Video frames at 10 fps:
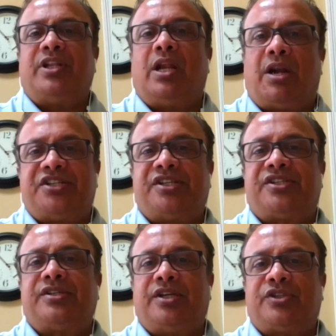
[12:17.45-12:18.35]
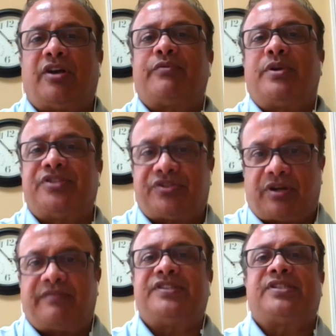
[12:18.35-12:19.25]
of the largest software as a
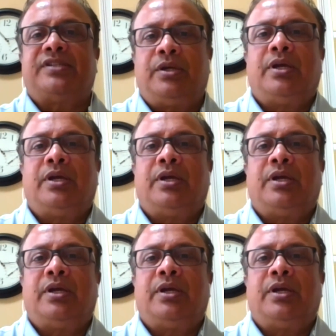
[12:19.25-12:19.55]
service